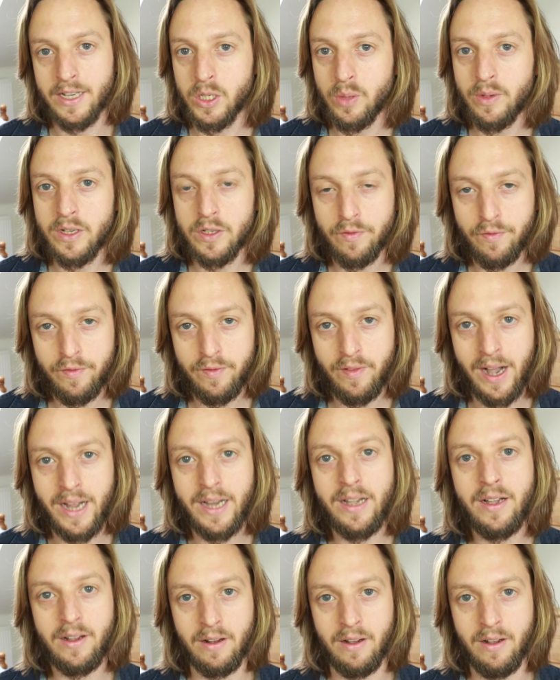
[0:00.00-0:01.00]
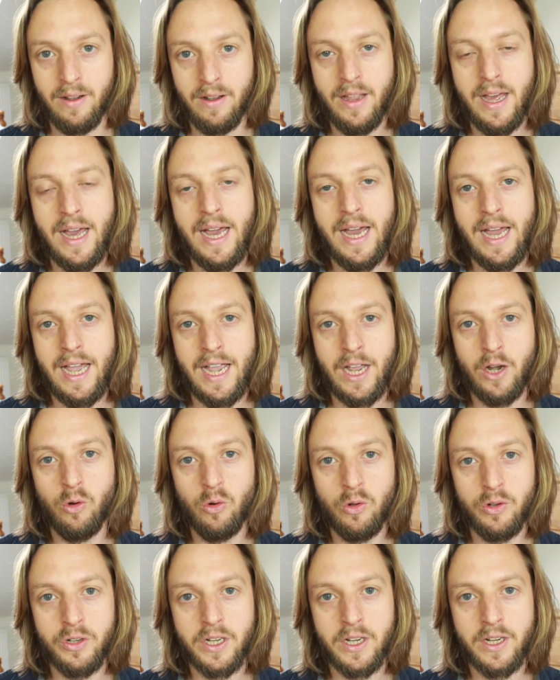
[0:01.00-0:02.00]
So it's vital in
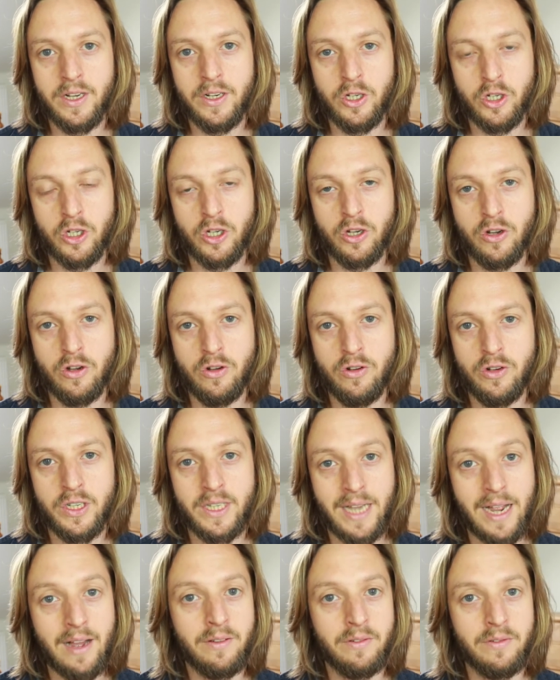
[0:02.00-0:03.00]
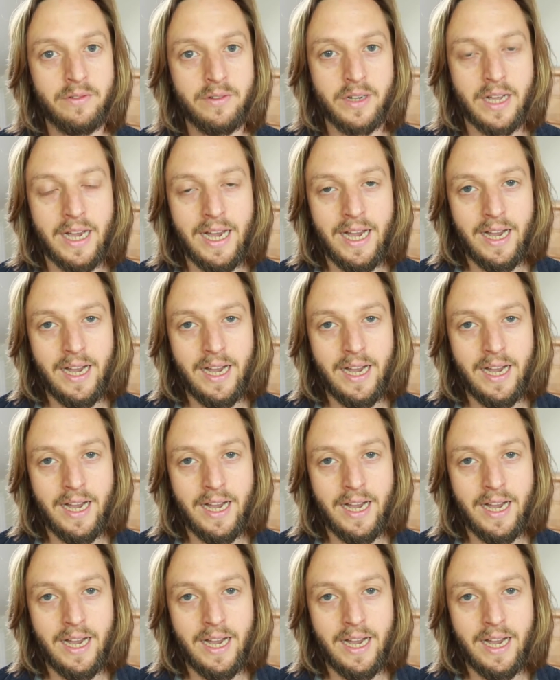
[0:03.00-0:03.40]
order to sound